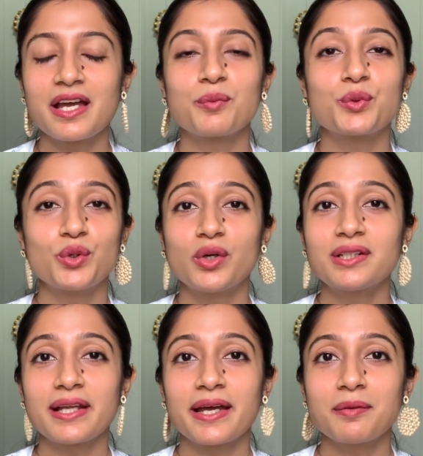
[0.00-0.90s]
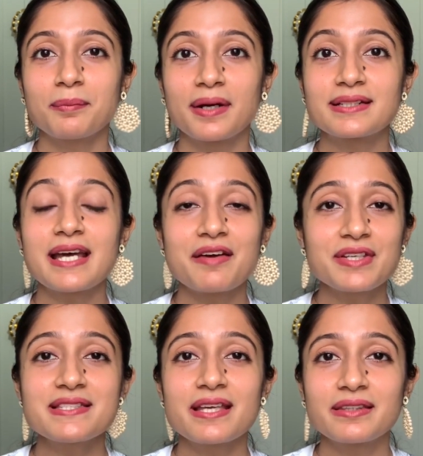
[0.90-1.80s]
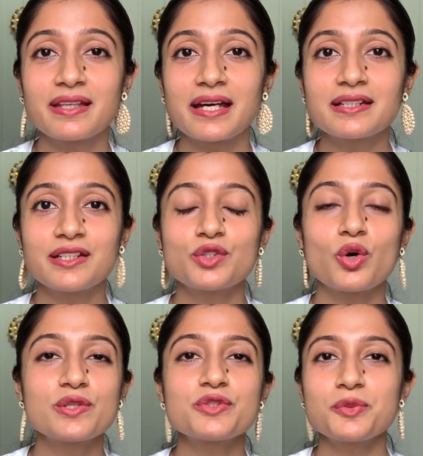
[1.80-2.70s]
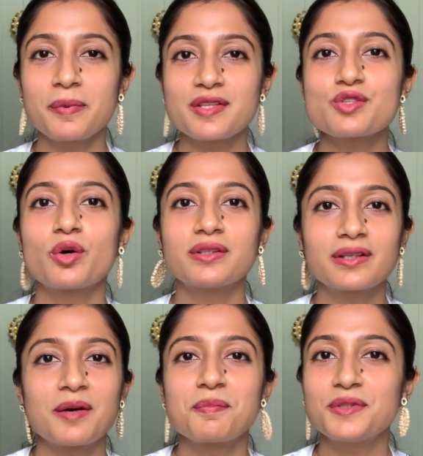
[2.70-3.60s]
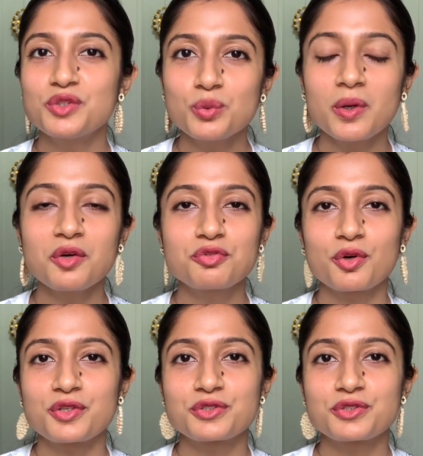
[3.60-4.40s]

I would not lie, but having said that, it also depends on the company you work for.